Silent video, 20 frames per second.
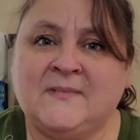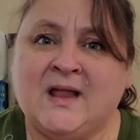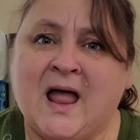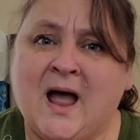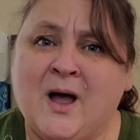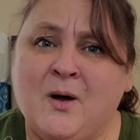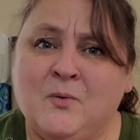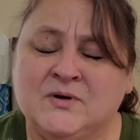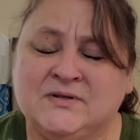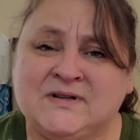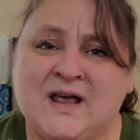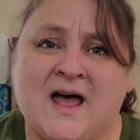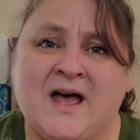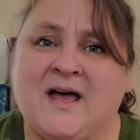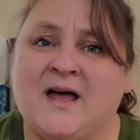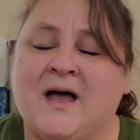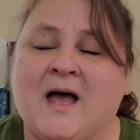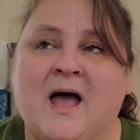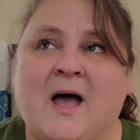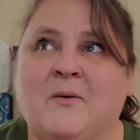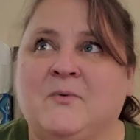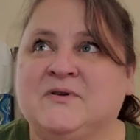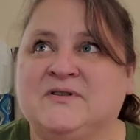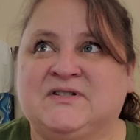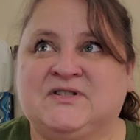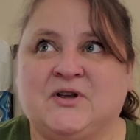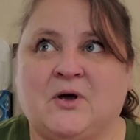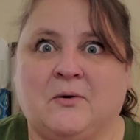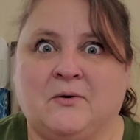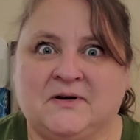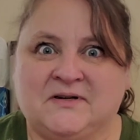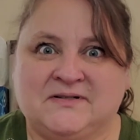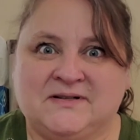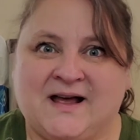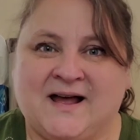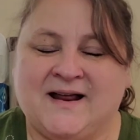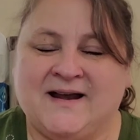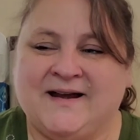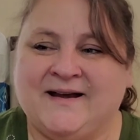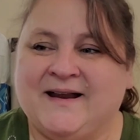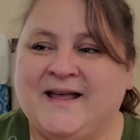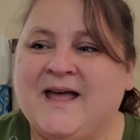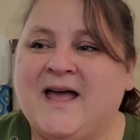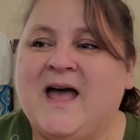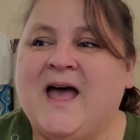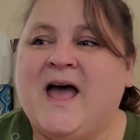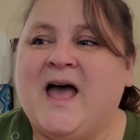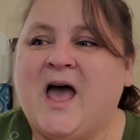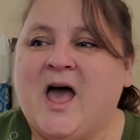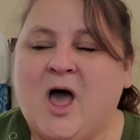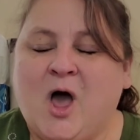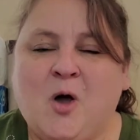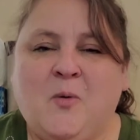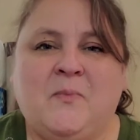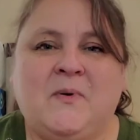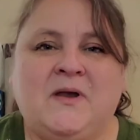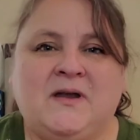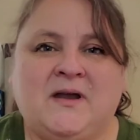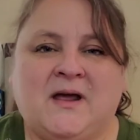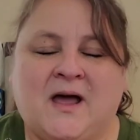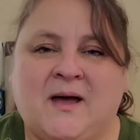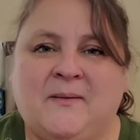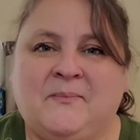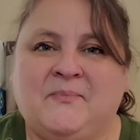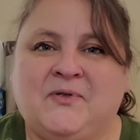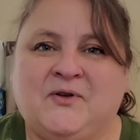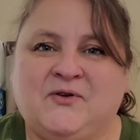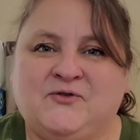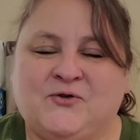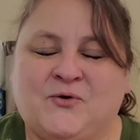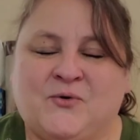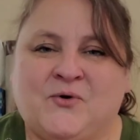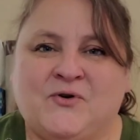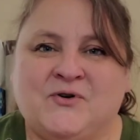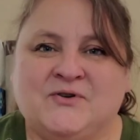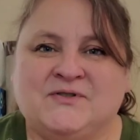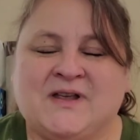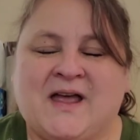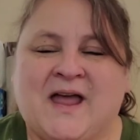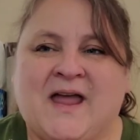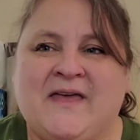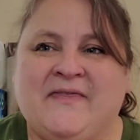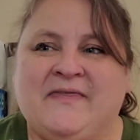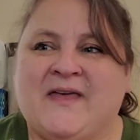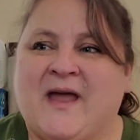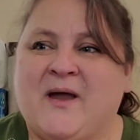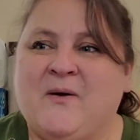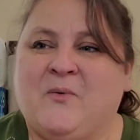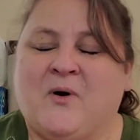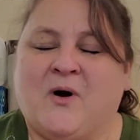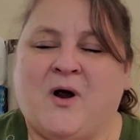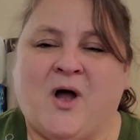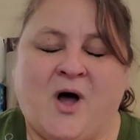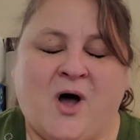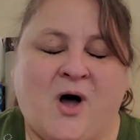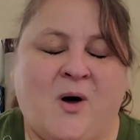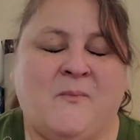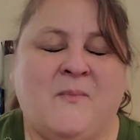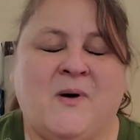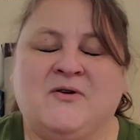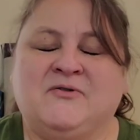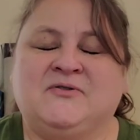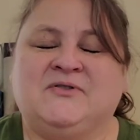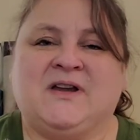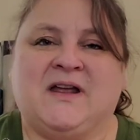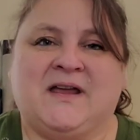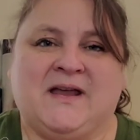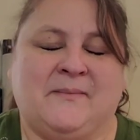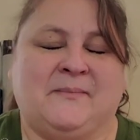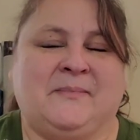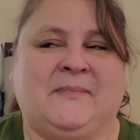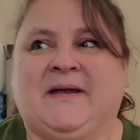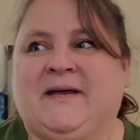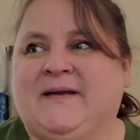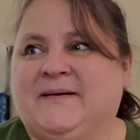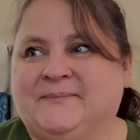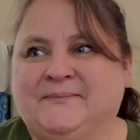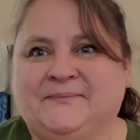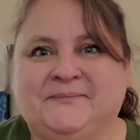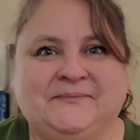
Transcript: I was, I, I was so excited. Opened up the drawers and they were almost empty.